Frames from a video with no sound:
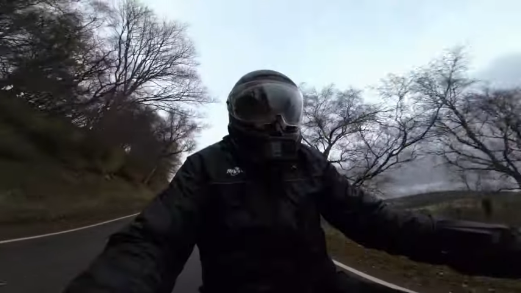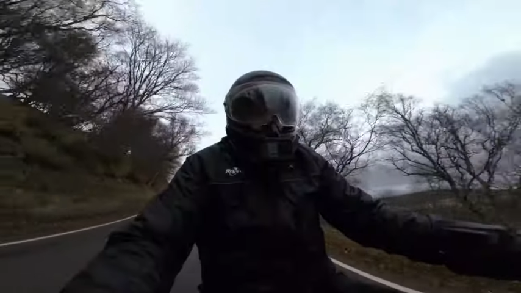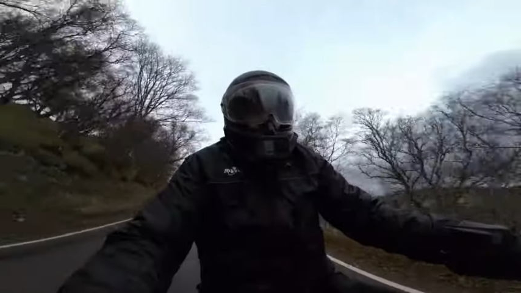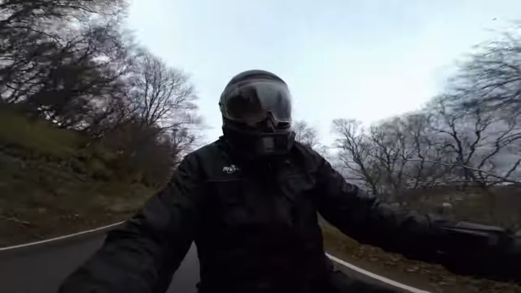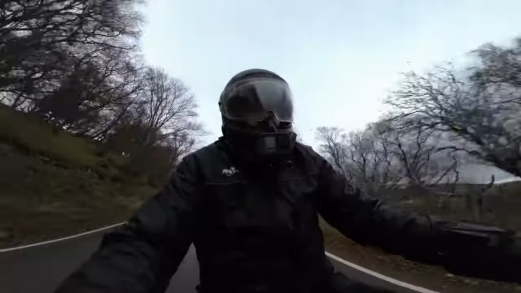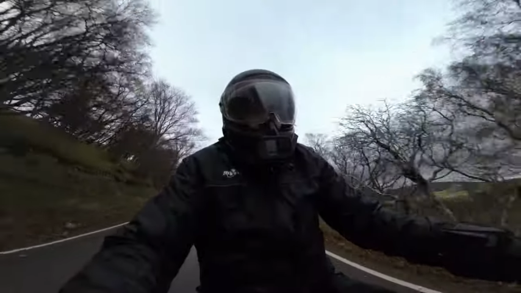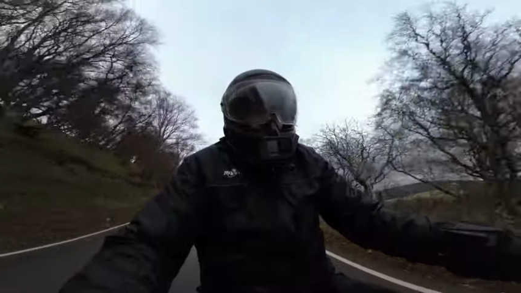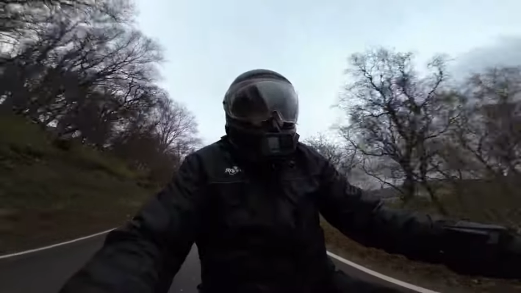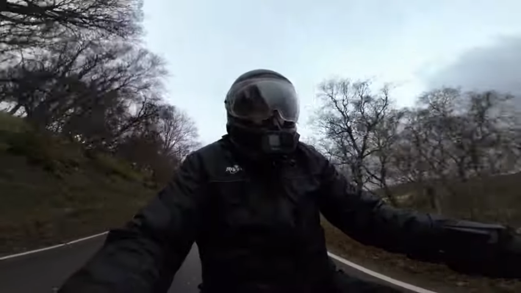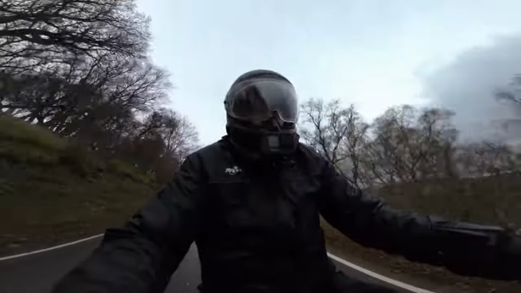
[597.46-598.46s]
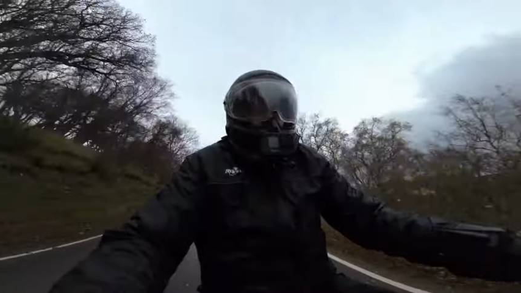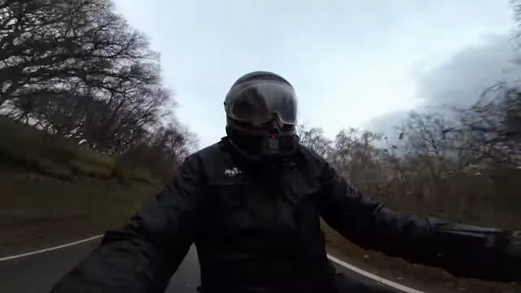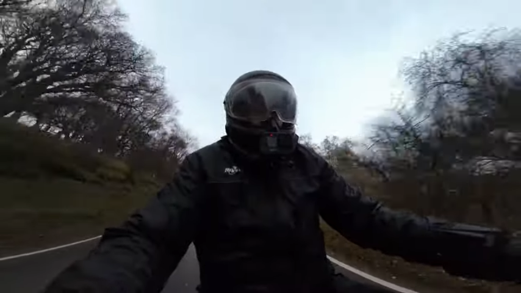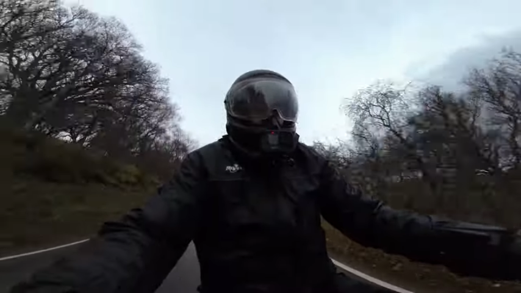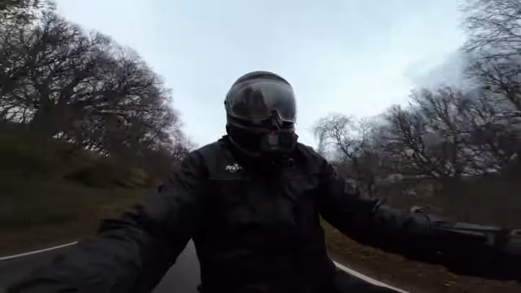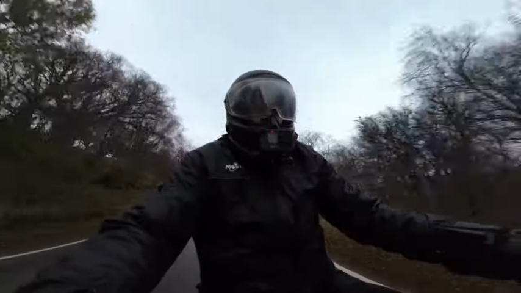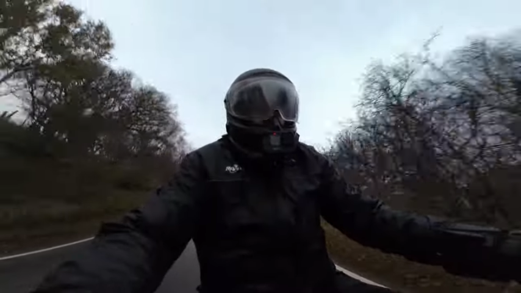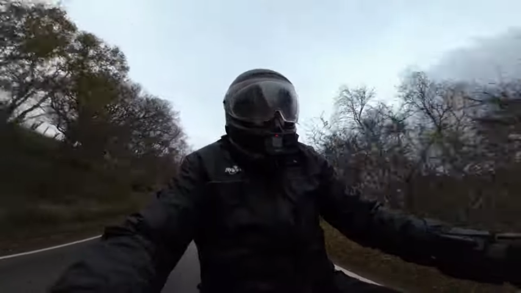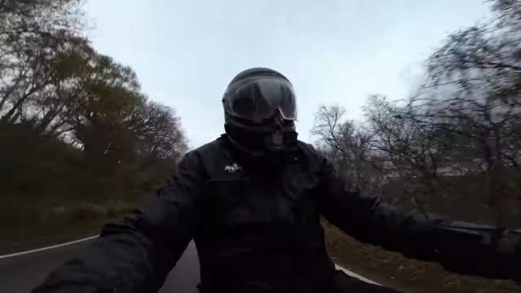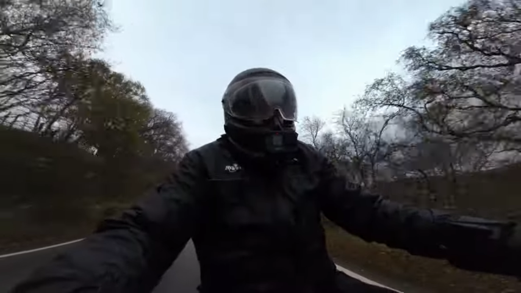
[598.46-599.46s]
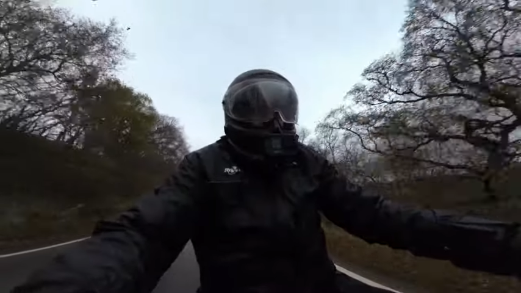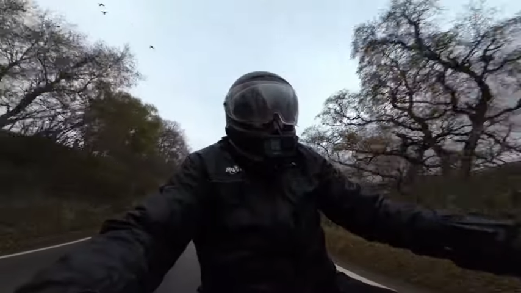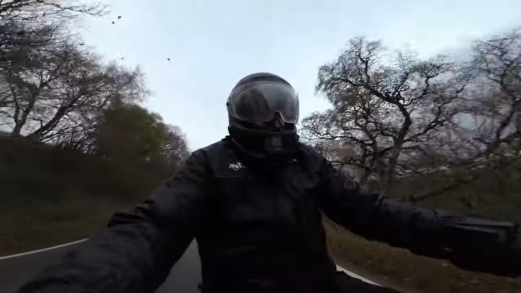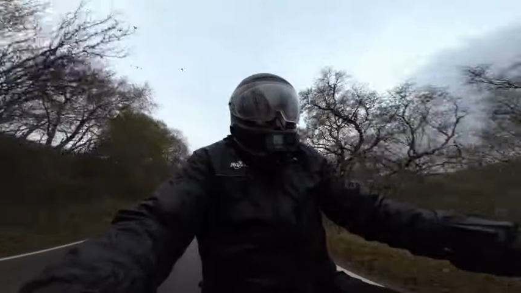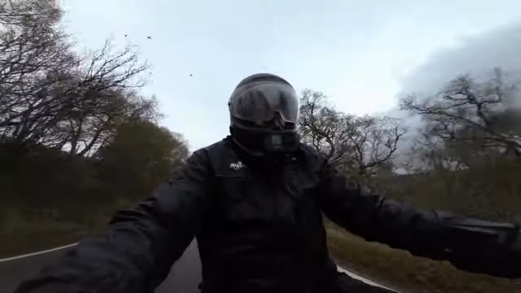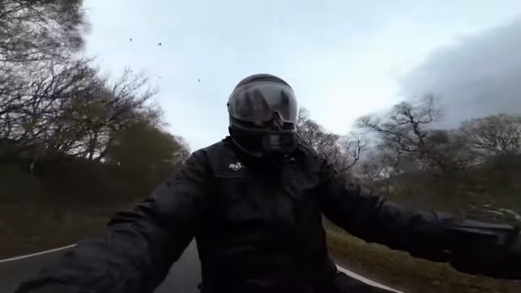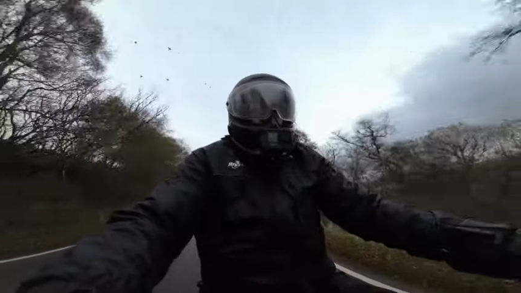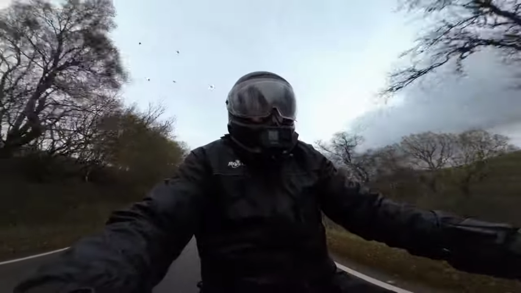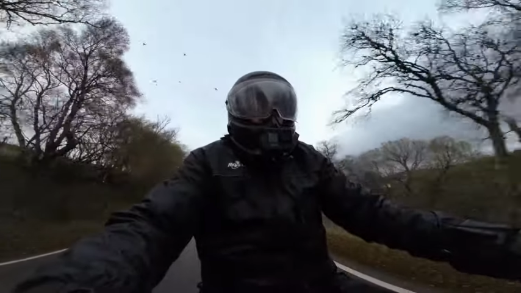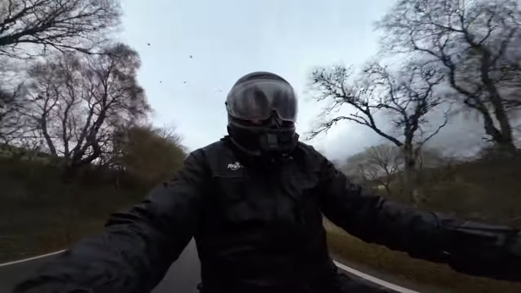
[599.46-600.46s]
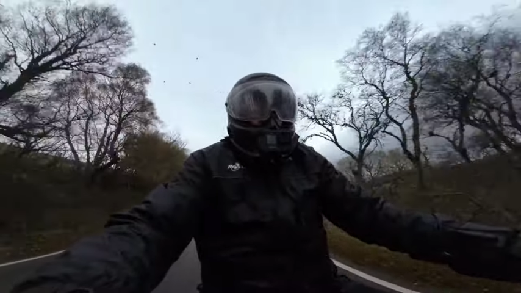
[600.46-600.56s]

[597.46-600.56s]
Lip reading: Nobody's mouth can be seen.